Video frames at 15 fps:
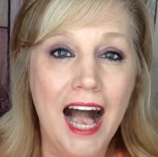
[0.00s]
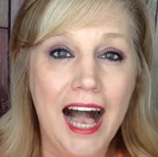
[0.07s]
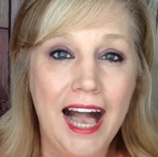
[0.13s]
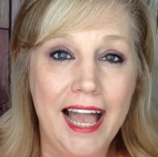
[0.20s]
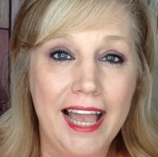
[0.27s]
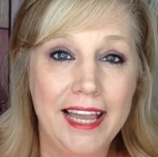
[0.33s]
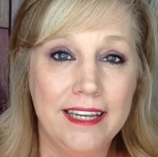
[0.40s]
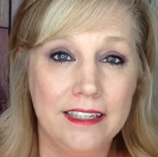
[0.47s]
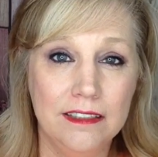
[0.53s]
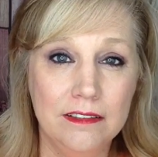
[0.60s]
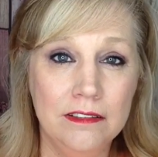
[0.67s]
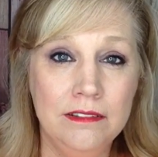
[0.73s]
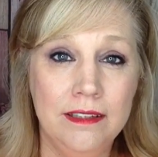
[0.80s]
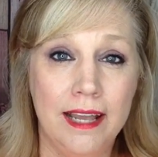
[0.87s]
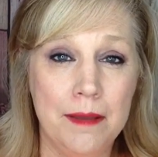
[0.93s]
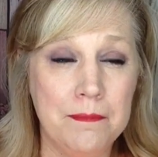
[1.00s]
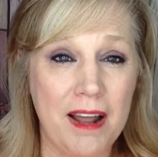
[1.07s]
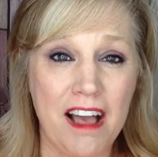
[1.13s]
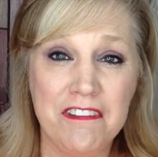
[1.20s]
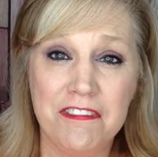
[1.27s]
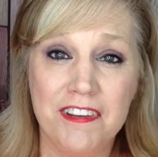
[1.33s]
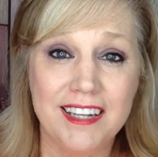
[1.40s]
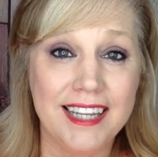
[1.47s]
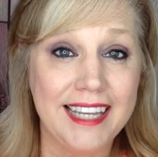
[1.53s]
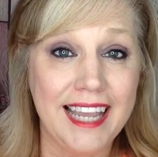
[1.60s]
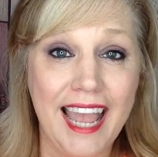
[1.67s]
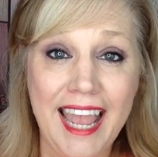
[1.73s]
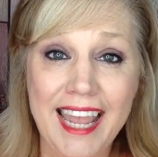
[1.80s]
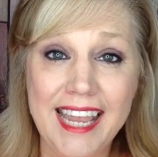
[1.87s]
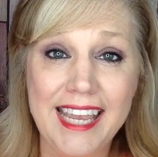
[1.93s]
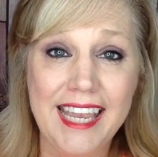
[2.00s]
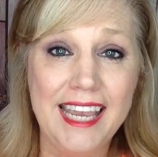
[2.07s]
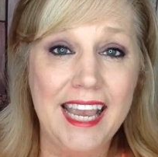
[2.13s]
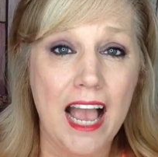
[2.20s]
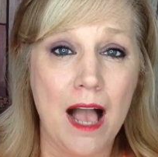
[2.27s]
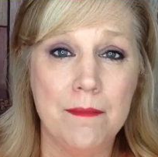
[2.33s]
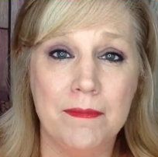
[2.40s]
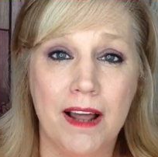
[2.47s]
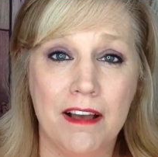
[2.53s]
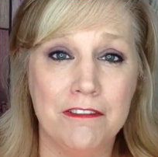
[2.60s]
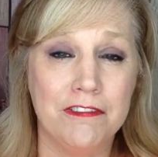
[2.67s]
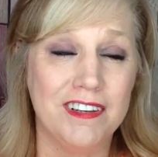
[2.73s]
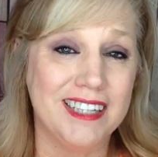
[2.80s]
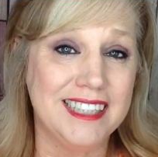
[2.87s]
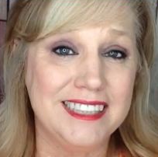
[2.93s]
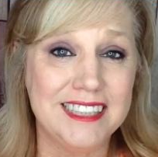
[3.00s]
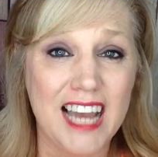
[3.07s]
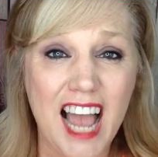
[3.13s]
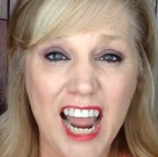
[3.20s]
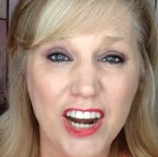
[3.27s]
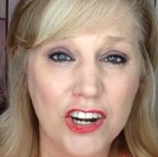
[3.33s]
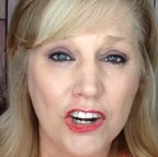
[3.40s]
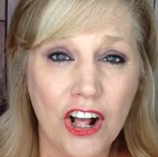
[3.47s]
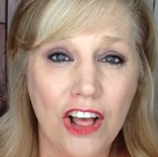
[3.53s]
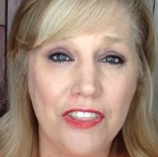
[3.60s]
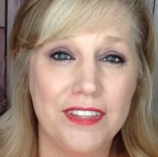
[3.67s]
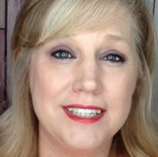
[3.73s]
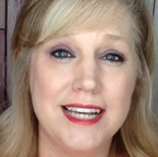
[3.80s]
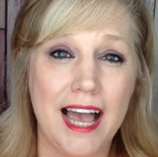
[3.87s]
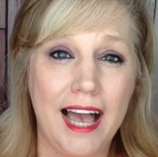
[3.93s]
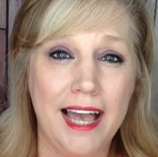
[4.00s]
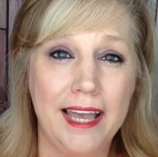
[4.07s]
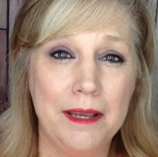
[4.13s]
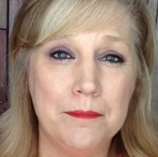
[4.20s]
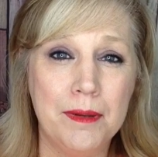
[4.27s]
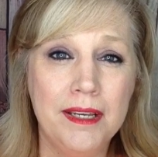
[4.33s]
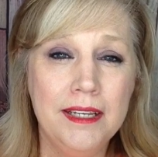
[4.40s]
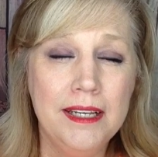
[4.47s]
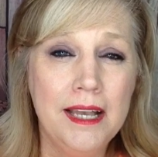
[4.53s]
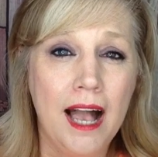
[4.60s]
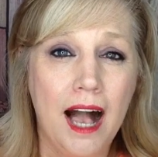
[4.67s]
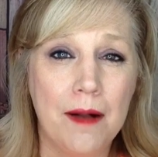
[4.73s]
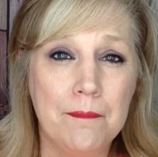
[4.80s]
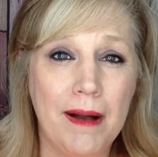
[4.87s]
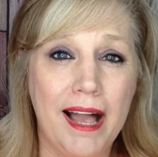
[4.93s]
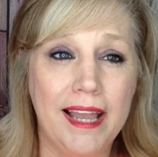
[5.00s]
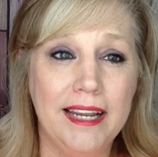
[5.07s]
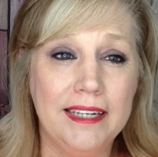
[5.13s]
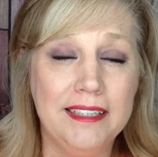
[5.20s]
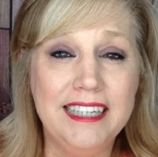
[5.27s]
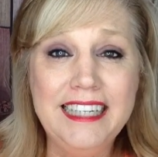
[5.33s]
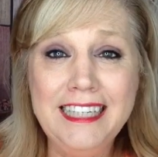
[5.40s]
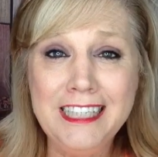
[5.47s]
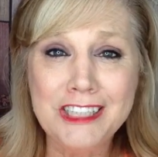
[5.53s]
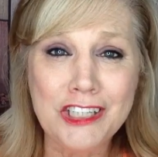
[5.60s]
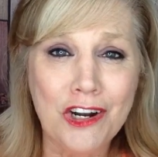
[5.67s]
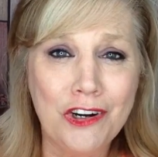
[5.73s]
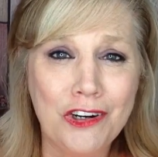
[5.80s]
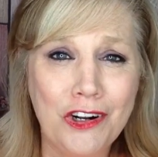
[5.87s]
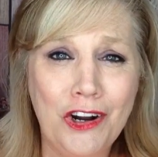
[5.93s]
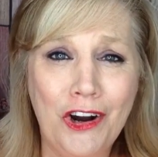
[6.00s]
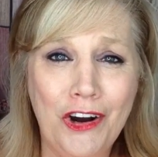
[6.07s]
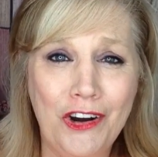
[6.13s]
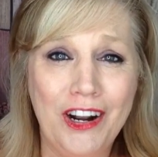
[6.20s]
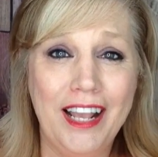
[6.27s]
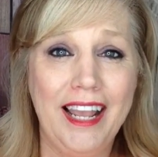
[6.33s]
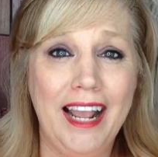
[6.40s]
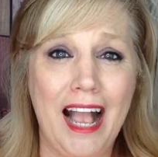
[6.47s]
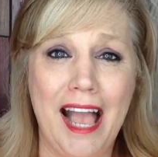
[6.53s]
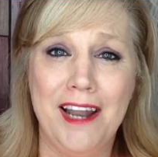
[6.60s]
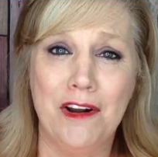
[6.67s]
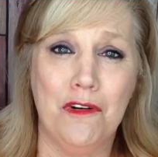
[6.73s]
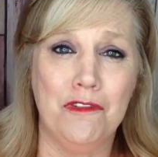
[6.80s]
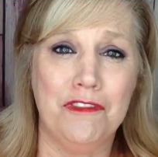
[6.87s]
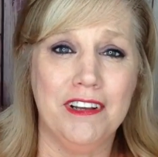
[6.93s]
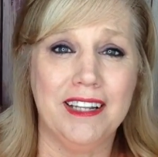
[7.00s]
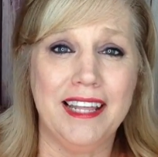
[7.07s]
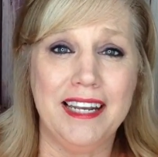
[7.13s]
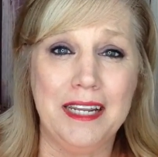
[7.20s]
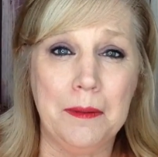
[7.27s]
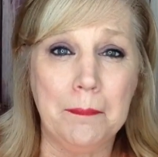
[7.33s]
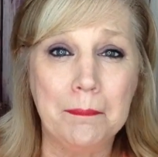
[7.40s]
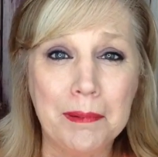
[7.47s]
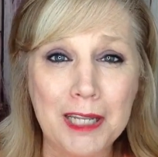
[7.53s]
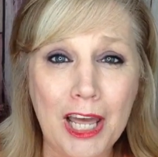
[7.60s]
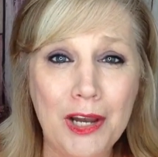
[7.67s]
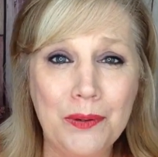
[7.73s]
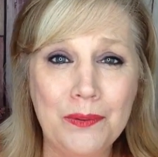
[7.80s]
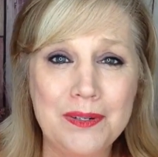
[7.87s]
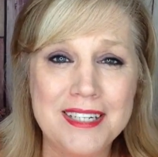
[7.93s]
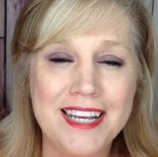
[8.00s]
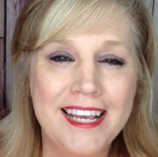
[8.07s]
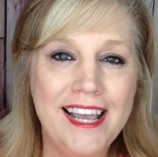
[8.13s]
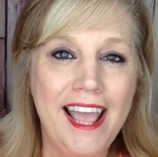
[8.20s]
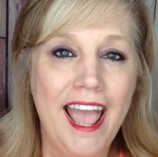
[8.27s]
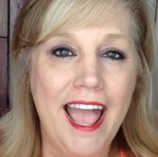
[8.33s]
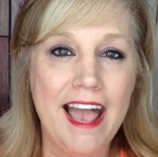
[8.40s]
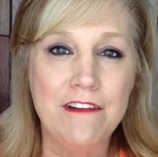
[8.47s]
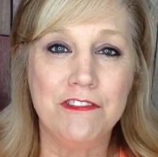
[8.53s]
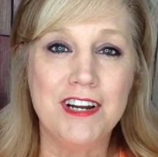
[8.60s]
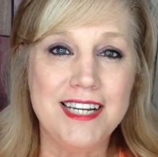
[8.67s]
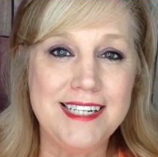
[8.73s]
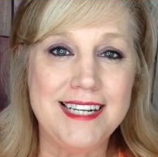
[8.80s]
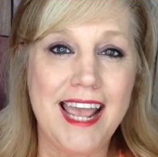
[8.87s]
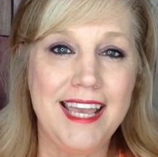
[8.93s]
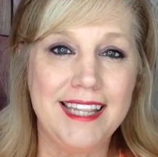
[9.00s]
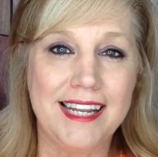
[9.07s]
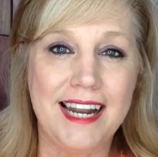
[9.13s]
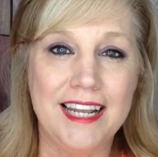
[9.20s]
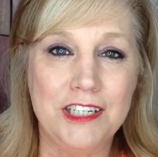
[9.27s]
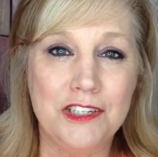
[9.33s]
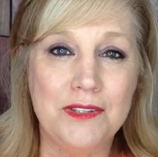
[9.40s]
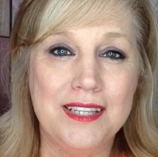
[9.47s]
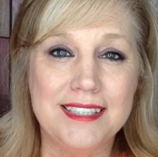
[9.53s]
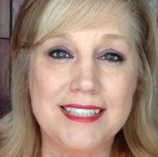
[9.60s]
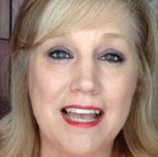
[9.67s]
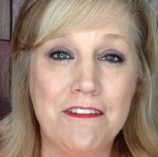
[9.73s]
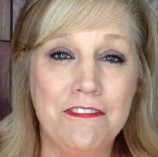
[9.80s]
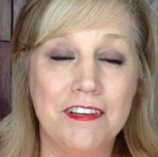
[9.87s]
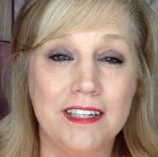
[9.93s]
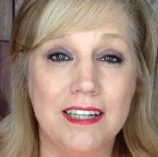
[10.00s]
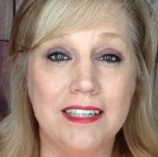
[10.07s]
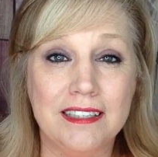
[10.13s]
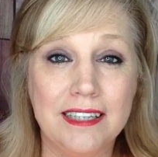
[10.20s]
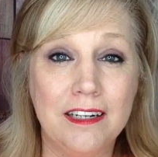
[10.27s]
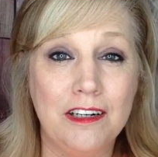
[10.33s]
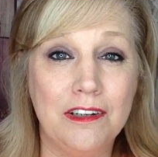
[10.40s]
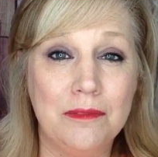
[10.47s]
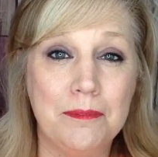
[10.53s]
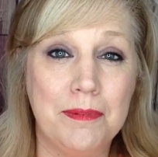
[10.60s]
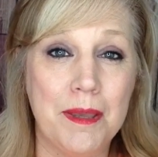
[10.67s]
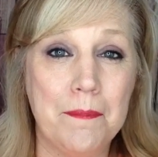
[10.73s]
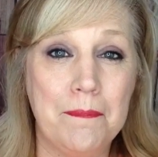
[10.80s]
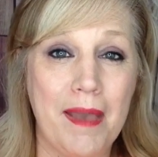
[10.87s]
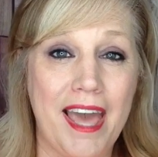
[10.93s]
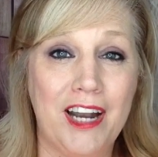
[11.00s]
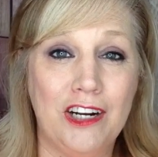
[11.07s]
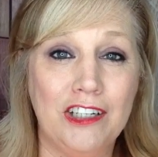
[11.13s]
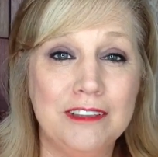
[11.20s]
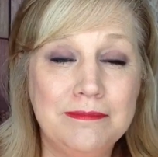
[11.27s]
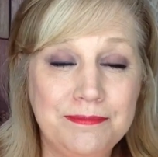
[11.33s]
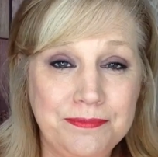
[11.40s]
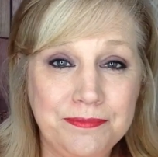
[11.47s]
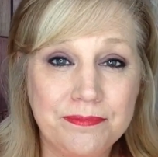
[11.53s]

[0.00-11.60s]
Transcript: I am not feeling achy. I'm not feeling tired all the time. My knees aren't hurting. I don't feel any bloat. Every day that I do this, I feel a little bit better.